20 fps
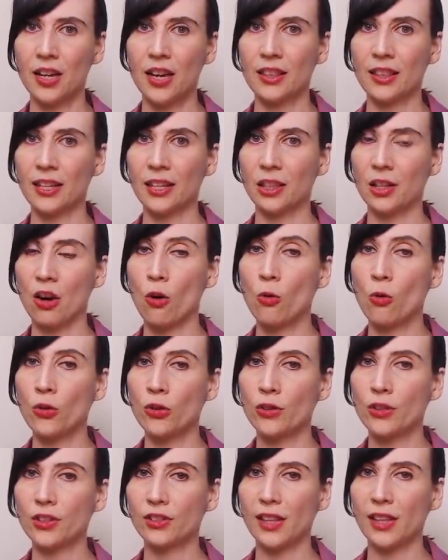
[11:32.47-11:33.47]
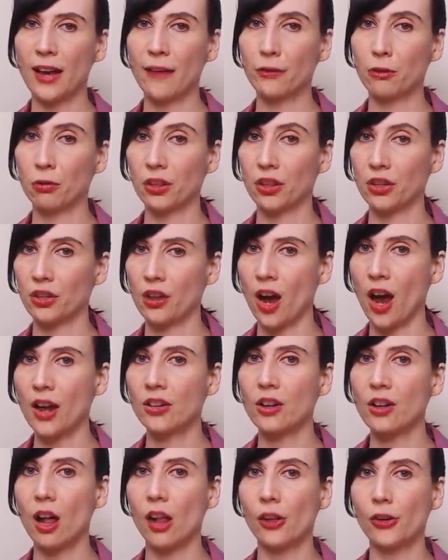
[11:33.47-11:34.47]
that the owner is left with
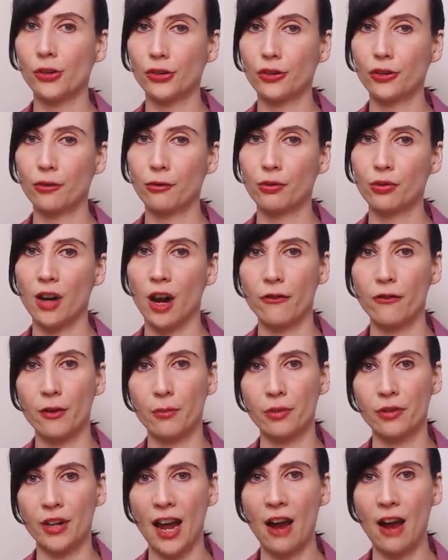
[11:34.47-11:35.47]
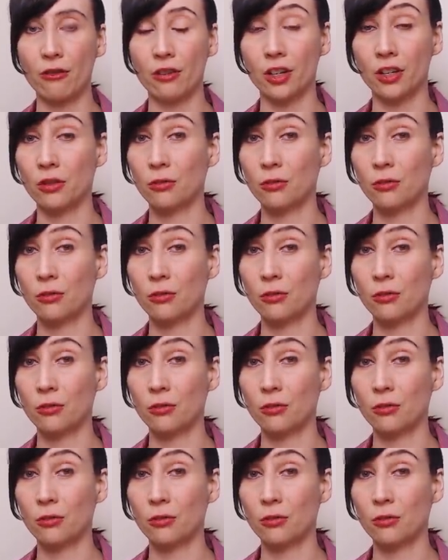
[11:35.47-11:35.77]
$9 of profit per hour,